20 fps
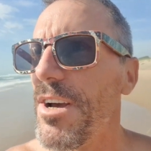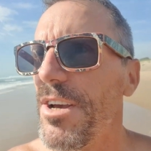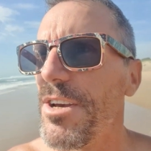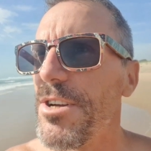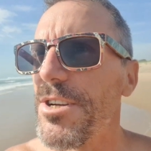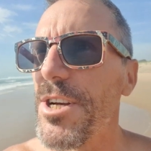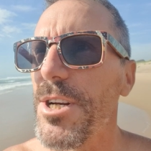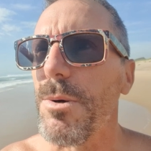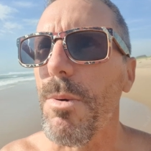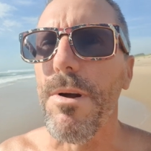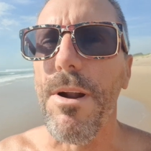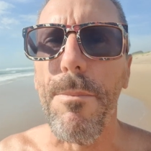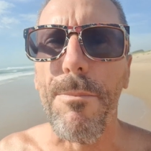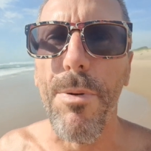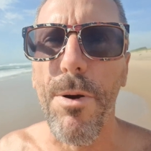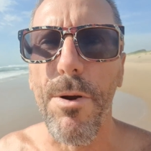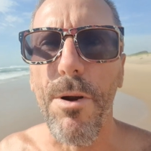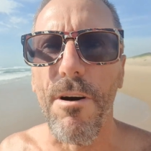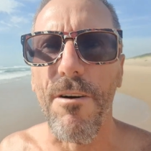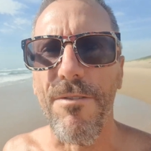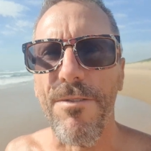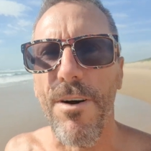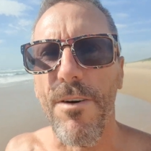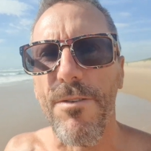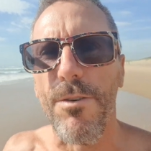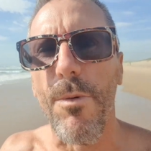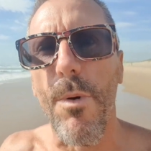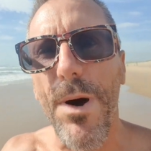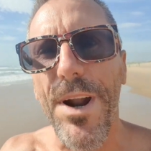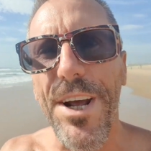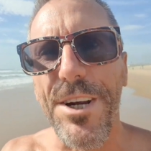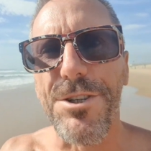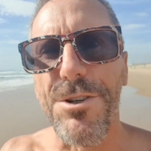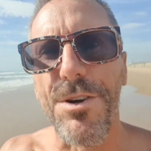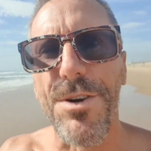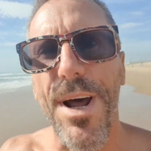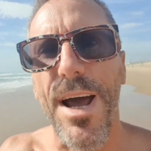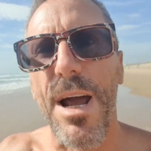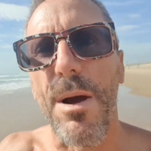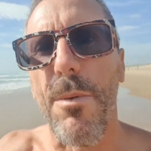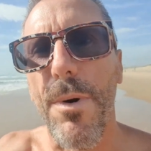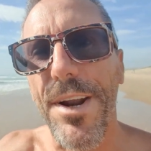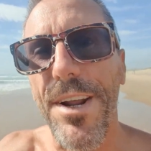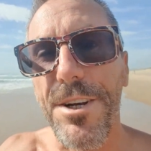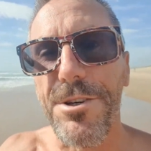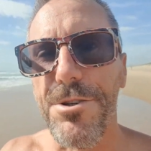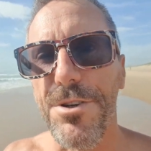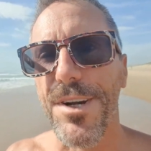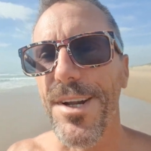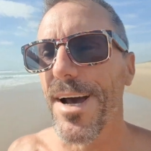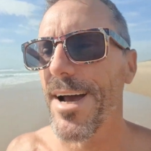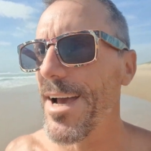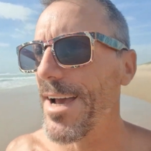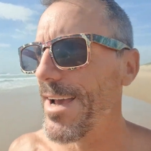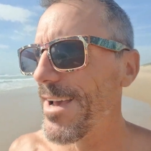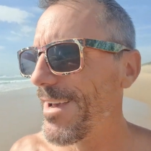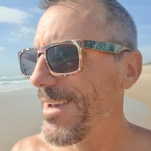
you just want to put off one extra day, one extra day.